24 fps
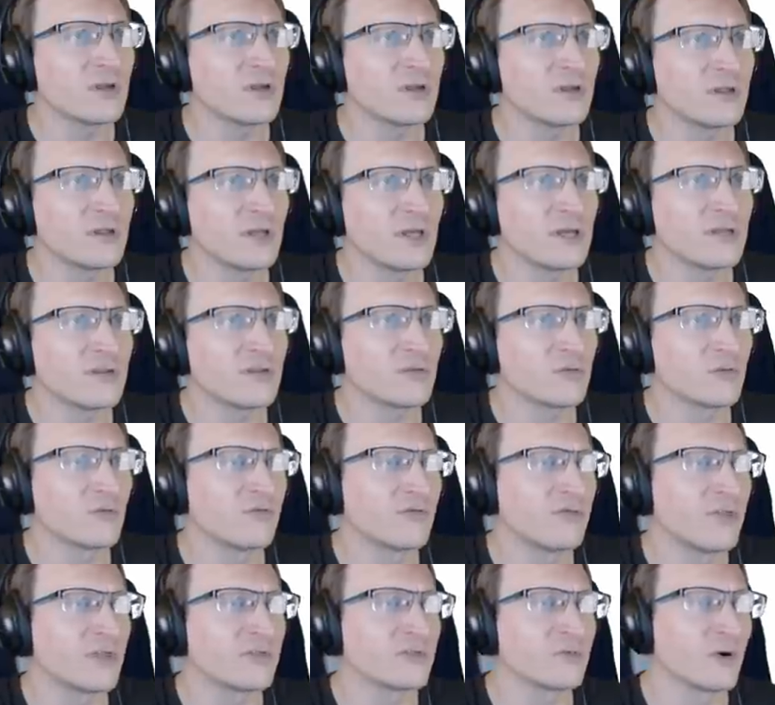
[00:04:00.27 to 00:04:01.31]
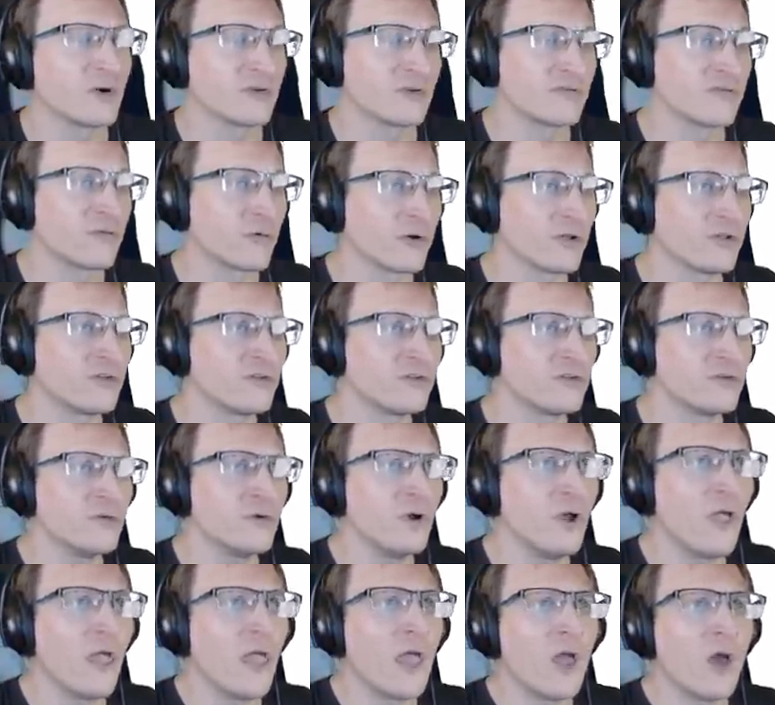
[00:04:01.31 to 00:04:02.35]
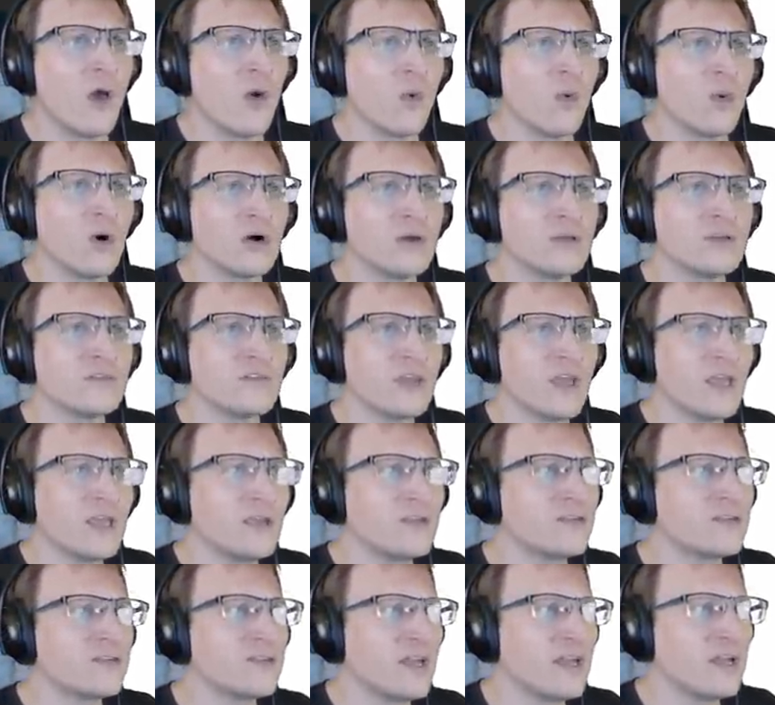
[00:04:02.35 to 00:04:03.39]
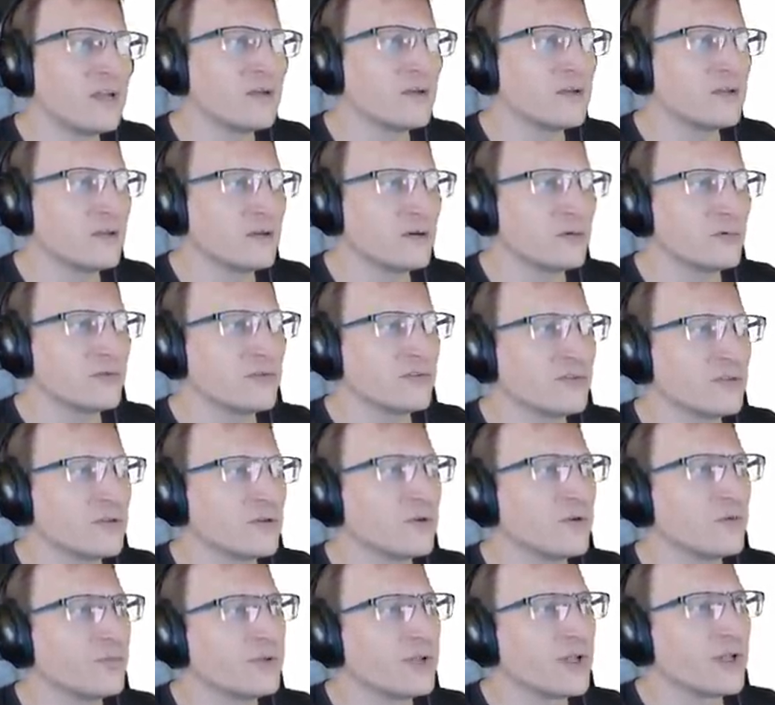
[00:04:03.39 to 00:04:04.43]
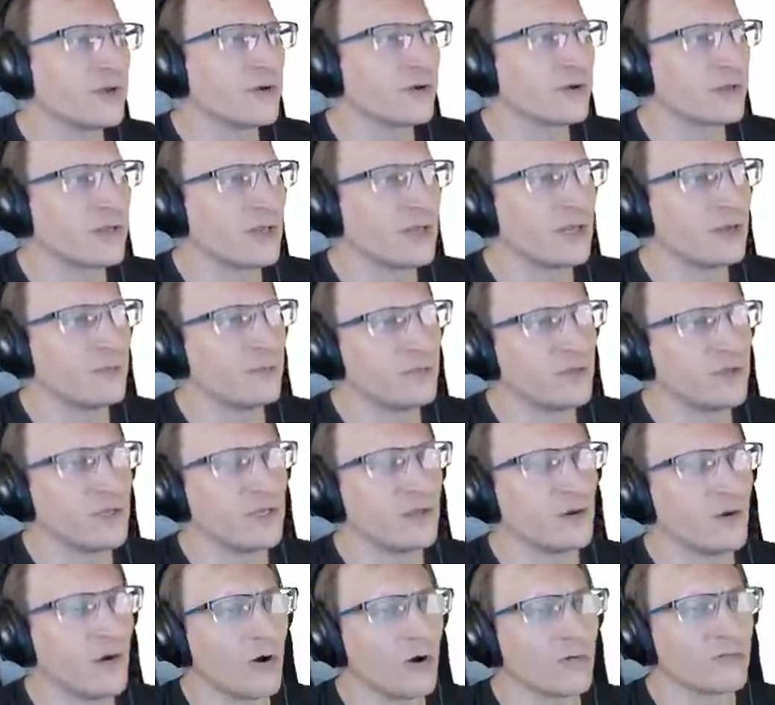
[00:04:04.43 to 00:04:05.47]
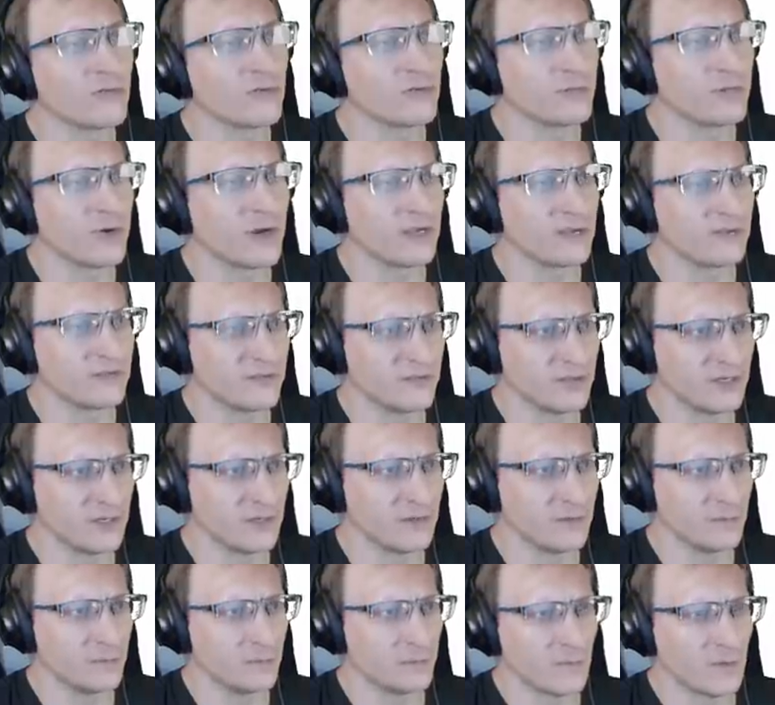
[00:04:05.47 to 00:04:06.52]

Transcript: that, that Squadron 42 was a standalone single player game being offered by CIG.